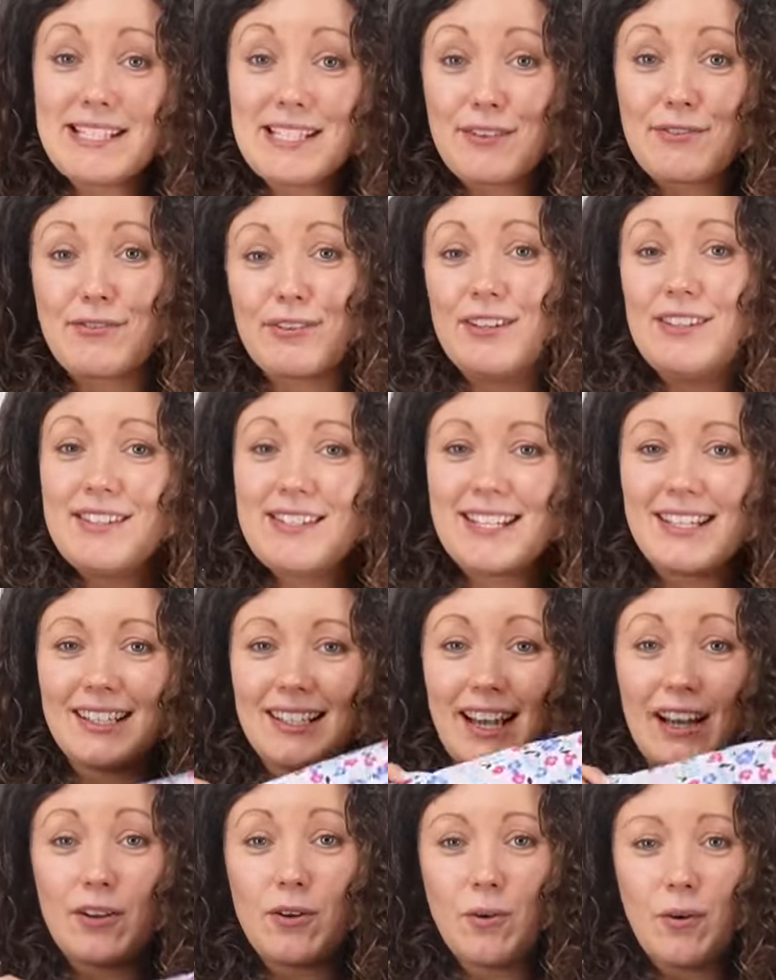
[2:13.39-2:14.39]
different
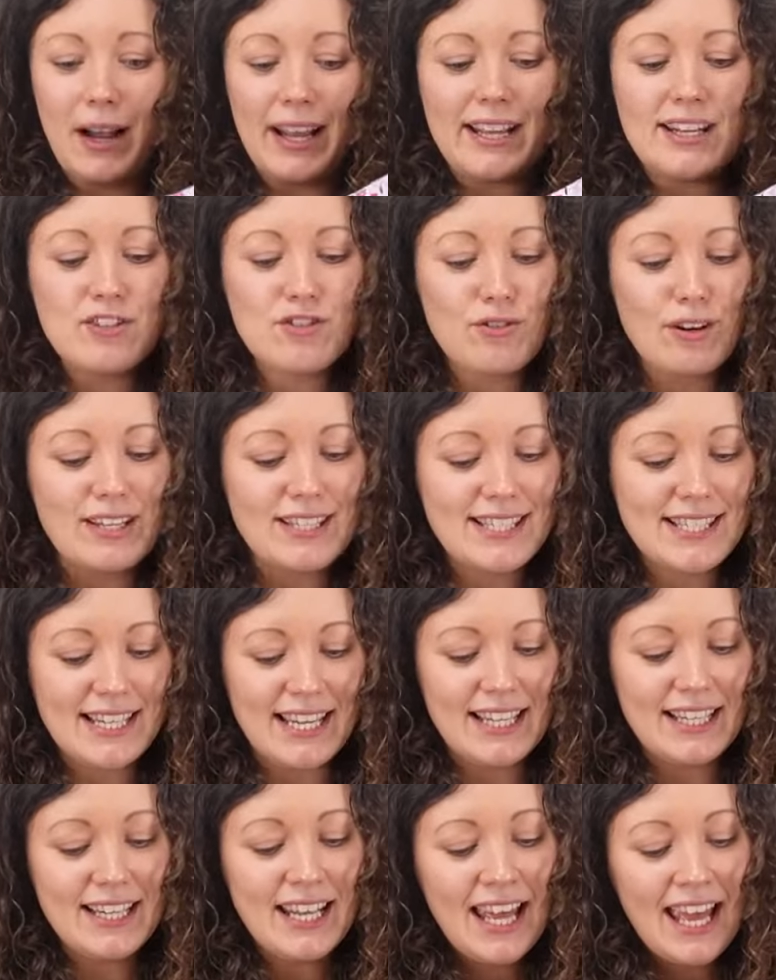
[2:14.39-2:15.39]
and quite
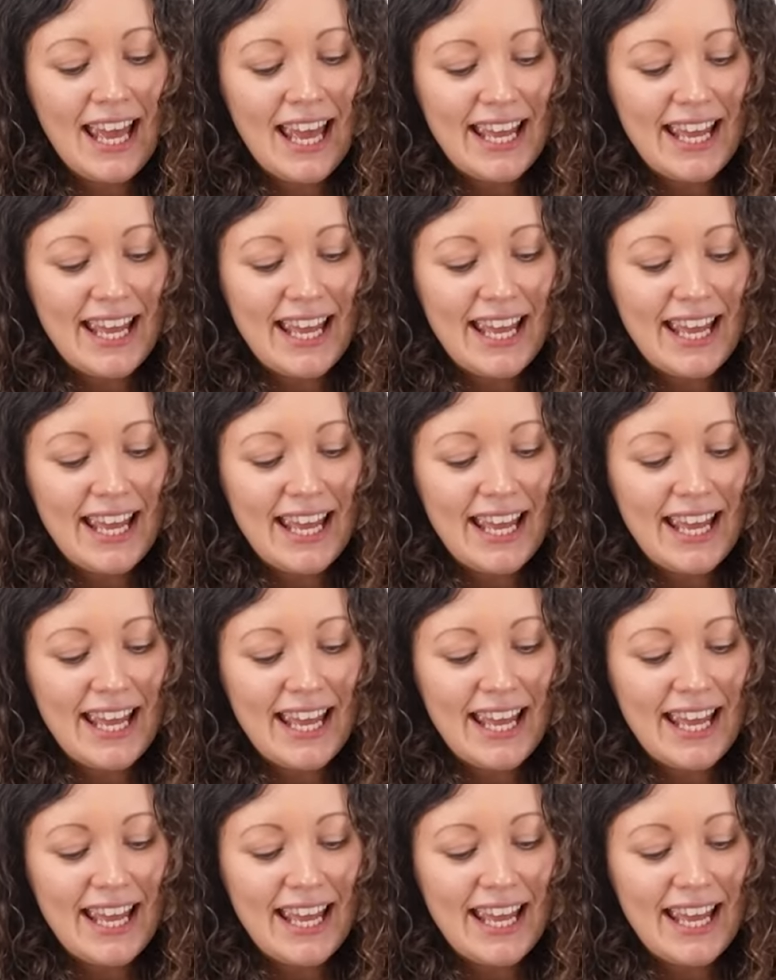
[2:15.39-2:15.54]
interesting